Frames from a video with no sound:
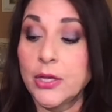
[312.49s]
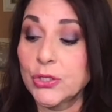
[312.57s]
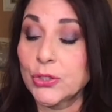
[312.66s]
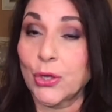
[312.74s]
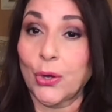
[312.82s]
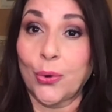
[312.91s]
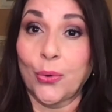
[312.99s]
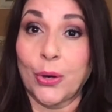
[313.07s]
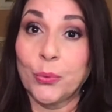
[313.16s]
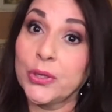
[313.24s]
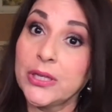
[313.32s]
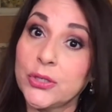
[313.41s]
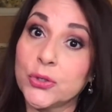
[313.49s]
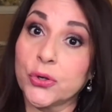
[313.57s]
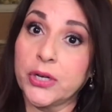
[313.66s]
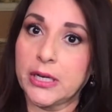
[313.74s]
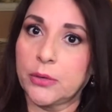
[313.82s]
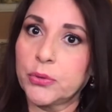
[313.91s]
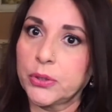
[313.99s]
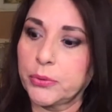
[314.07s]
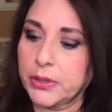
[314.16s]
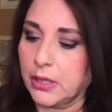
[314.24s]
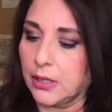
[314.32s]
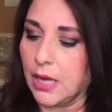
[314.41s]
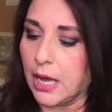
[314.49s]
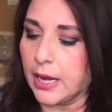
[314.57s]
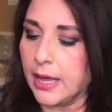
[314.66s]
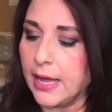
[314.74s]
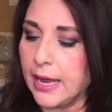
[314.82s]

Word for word: So I really enjoyed it, really, really a lot.